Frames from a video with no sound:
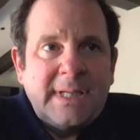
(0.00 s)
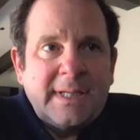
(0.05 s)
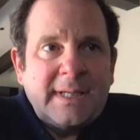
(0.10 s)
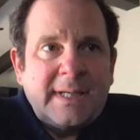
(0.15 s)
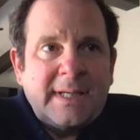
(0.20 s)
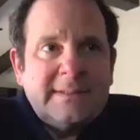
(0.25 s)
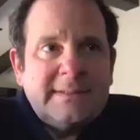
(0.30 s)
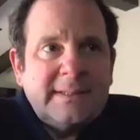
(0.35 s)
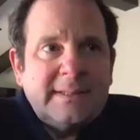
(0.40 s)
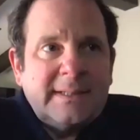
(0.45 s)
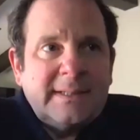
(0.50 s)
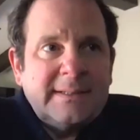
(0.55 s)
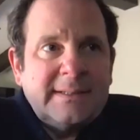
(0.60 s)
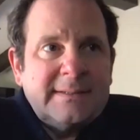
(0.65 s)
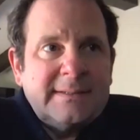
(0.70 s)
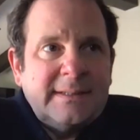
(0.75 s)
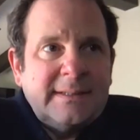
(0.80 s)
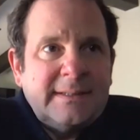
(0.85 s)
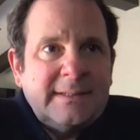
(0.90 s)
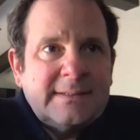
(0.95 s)
I
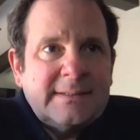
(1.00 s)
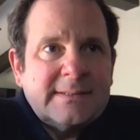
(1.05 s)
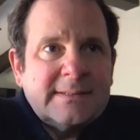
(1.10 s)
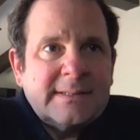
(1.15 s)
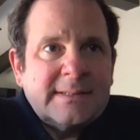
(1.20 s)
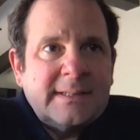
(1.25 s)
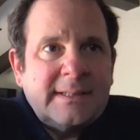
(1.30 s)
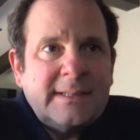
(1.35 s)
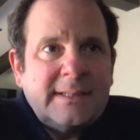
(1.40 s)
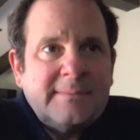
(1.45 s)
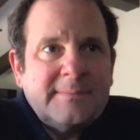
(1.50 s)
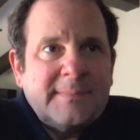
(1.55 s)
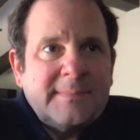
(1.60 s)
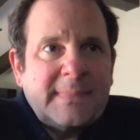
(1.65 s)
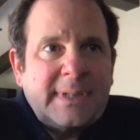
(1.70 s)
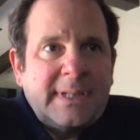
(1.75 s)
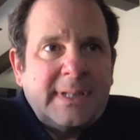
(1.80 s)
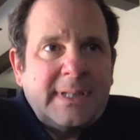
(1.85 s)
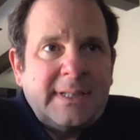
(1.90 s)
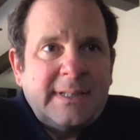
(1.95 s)
think it's
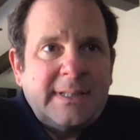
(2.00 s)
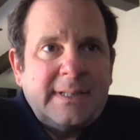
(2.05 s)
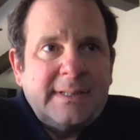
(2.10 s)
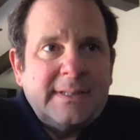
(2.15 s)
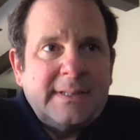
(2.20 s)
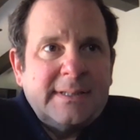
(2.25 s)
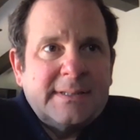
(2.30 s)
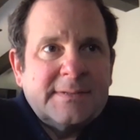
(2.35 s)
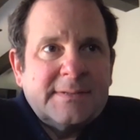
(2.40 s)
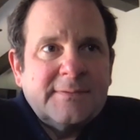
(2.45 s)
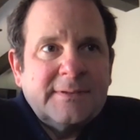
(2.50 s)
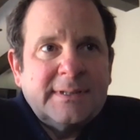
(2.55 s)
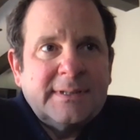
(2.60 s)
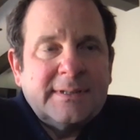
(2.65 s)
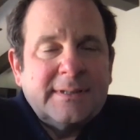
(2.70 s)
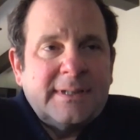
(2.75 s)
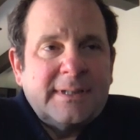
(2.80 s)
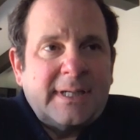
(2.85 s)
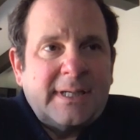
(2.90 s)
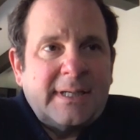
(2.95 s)
really
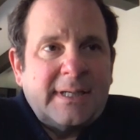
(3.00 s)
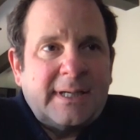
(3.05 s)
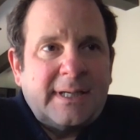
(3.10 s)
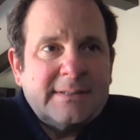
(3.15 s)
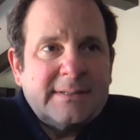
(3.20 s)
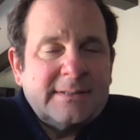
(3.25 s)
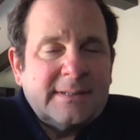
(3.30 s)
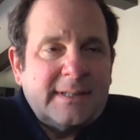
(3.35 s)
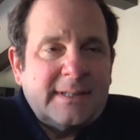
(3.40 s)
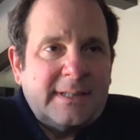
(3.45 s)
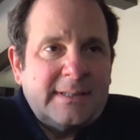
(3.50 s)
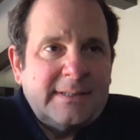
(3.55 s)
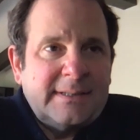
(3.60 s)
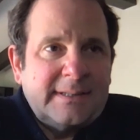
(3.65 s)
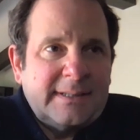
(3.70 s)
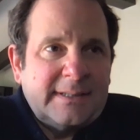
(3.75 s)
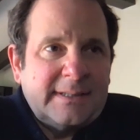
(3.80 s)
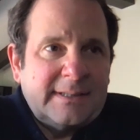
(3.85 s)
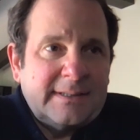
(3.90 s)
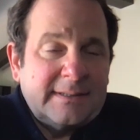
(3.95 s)
good. I did
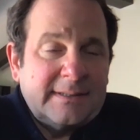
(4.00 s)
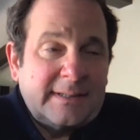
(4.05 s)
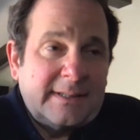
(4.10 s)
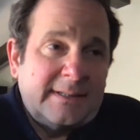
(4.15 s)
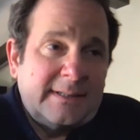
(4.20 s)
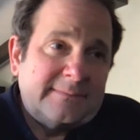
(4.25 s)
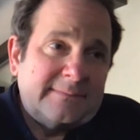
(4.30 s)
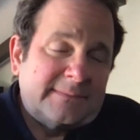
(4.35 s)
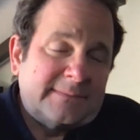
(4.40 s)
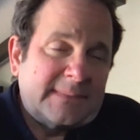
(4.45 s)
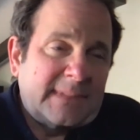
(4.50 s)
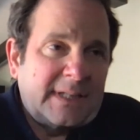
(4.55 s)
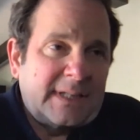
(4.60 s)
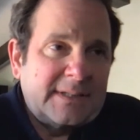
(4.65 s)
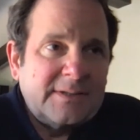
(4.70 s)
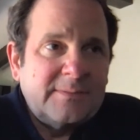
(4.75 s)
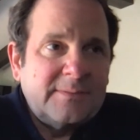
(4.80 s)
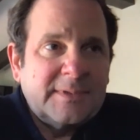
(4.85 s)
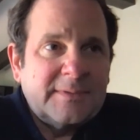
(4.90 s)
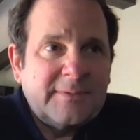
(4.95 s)
a
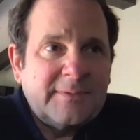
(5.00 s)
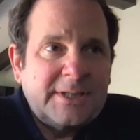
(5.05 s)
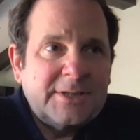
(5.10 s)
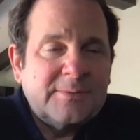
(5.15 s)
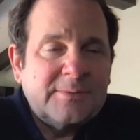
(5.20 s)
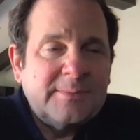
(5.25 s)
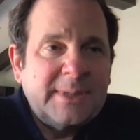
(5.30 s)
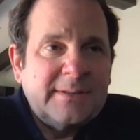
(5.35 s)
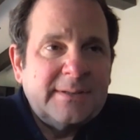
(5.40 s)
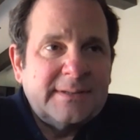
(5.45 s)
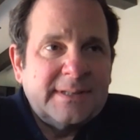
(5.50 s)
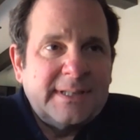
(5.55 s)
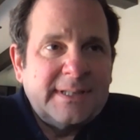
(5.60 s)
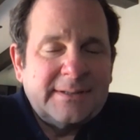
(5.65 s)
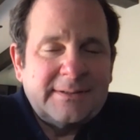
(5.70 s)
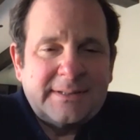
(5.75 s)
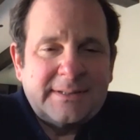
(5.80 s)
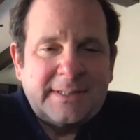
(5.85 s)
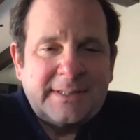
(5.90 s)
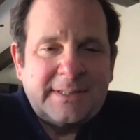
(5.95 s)
Zoom with Rachel Miller the
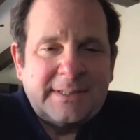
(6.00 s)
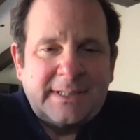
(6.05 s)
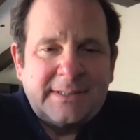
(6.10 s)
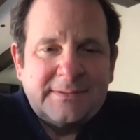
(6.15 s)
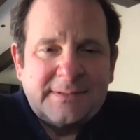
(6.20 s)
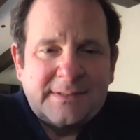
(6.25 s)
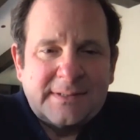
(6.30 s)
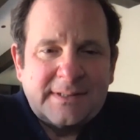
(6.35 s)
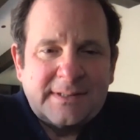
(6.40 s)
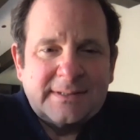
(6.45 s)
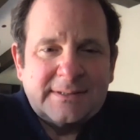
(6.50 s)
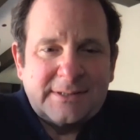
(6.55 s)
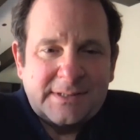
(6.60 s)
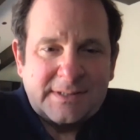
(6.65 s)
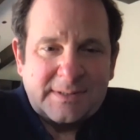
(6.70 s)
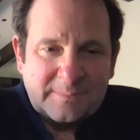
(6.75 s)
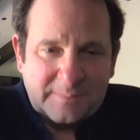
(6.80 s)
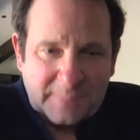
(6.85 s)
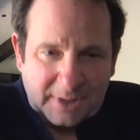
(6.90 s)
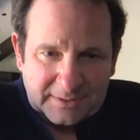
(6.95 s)
other day, who's
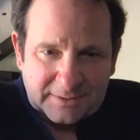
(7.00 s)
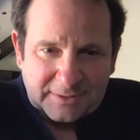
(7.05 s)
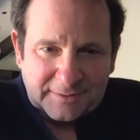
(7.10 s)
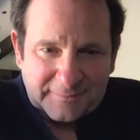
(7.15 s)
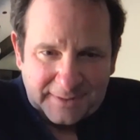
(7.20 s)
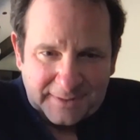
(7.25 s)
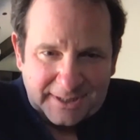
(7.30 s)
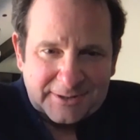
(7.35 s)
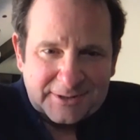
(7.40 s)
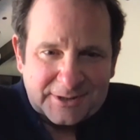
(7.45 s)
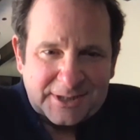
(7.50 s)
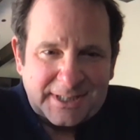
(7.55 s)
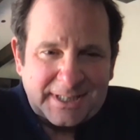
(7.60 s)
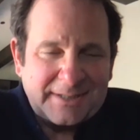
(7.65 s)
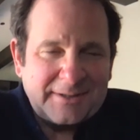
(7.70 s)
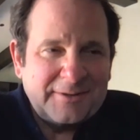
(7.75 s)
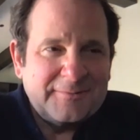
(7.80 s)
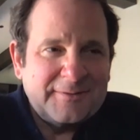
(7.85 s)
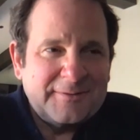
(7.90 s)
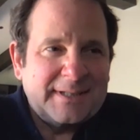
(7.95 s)
just a bundle of energy. I
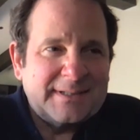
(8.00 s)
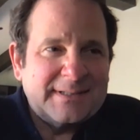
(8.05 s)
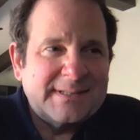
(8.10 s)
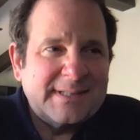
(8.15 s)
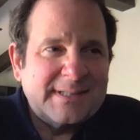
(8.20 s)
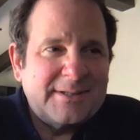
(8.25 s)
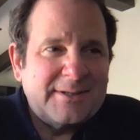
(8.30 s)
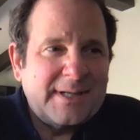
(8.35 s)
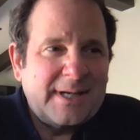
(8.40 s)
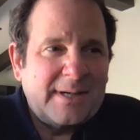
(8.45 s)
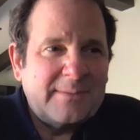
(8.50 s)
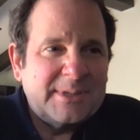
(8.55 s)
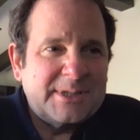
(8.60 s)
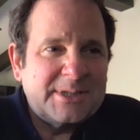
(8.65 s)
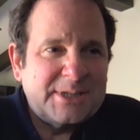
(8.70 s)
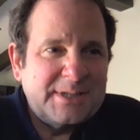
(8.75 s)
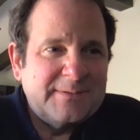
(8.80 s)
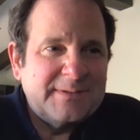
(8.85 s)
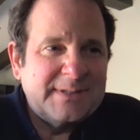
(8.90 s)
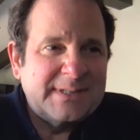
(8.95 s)
don't know if you got to see it or not, but
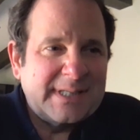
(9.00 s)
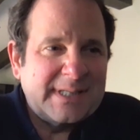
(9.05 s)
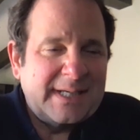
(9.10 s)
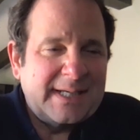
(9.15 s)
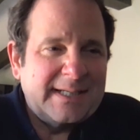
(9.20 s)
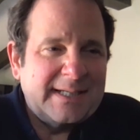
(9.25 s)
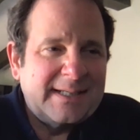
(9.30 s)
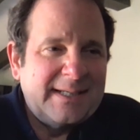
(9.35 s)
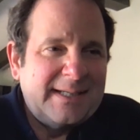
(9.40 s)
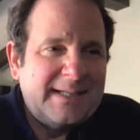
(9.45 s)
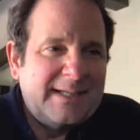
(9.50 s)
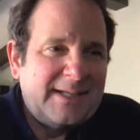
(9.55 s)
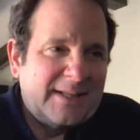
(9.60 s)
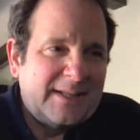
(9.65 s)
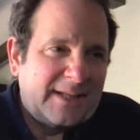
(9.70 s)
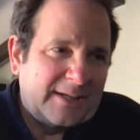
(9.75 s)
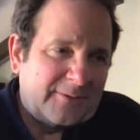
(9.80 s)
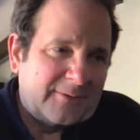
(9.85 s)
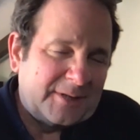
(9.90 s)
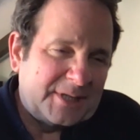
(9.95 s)
she was saying,
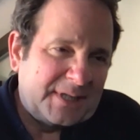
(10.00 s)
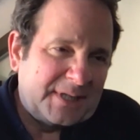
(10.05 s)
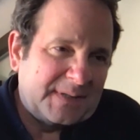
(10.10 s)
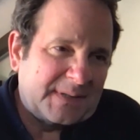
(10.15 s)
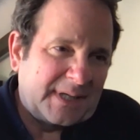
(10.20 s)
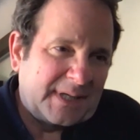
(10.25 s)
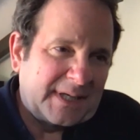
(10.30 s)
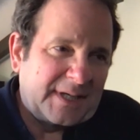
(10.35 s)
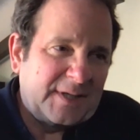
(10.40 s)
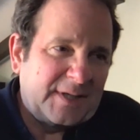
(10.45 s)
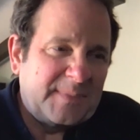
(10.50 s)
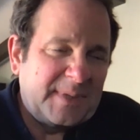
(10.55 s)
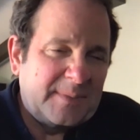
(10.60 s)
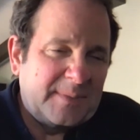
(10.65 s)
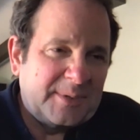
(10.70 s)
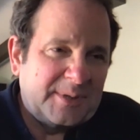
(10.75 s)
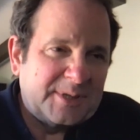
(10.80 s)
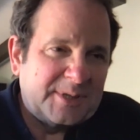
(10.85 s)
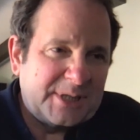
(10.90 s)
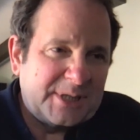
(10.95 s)
like, when she's talking to
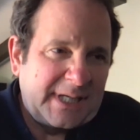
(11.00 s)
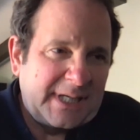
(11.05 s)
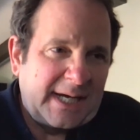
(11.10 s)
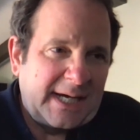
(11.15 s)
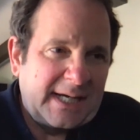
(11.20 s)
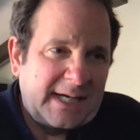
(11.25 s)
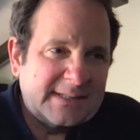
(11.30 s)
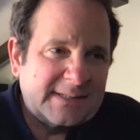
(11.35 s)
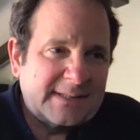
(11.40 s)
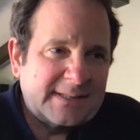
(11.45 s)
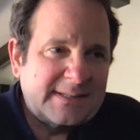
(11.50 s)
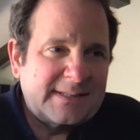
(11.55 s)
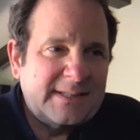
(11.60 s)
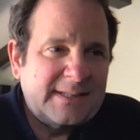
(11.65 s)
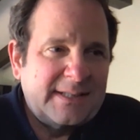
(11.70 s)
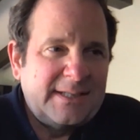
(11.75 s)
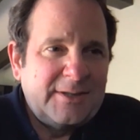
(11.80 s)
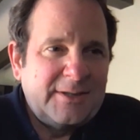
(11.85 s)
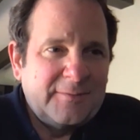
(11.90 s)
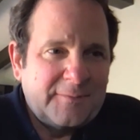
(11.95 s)
people, she asks
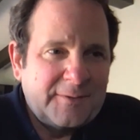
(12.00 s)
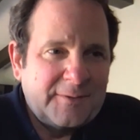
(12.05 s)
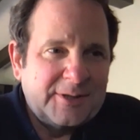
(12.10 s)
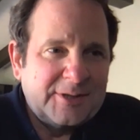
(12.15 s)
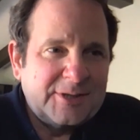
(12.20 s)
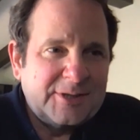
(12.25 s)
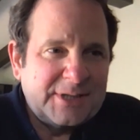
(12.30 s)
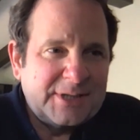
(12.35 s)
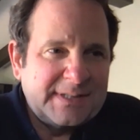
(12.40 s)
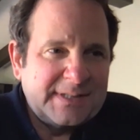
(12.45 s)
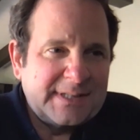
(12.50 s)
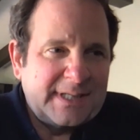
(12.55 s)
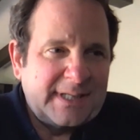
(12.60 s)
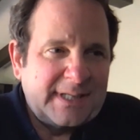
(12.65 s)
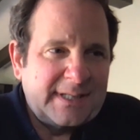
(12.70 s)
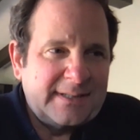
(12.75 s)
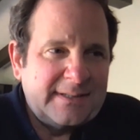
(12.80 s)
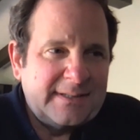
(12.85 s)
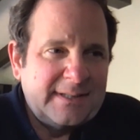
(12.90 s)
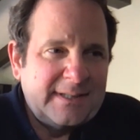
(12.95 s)
first. She
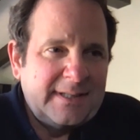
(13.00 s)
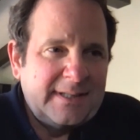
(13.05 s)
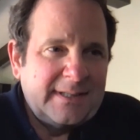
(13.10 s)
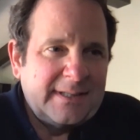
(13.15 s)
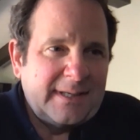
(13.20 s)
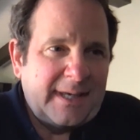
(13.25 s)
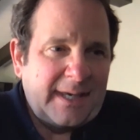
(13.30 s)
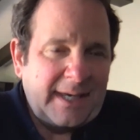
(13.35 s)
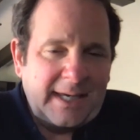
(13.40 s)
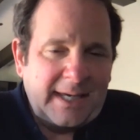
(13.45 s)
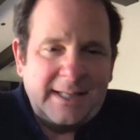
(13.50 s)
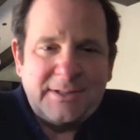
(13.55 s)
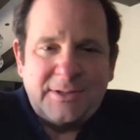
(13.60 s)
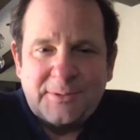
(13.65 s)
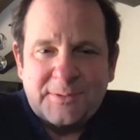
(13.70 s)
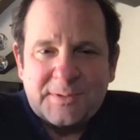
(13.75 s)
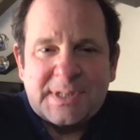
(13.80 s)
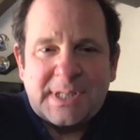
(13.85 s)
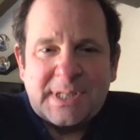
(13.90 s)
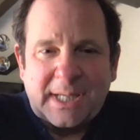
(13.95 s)
said, "Can
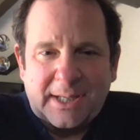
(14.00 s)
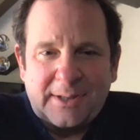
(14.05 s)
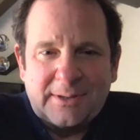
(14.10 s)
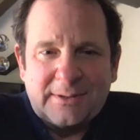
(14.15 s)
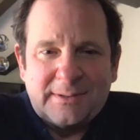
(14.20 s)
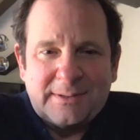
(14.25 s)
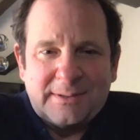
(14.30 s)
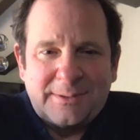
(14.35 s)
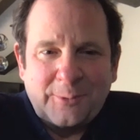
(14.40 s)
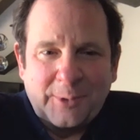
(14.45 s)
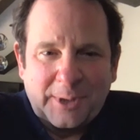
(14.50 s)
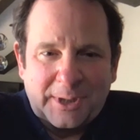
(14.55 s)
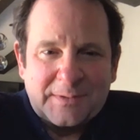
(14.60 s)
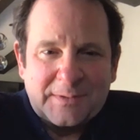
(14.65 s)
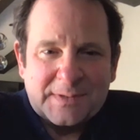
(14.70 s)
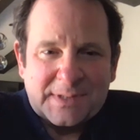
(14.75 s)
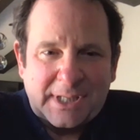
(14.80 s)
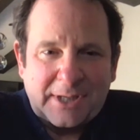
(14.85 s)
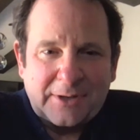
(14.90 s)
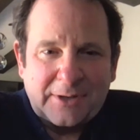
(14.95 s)
you sell what you
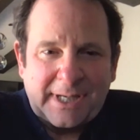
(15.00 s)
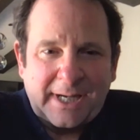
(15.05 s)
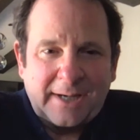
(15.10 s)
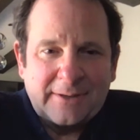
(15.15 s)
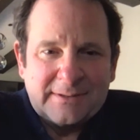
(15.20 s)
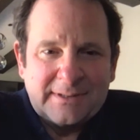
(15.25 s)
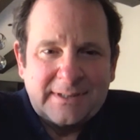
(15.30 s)
sell now?"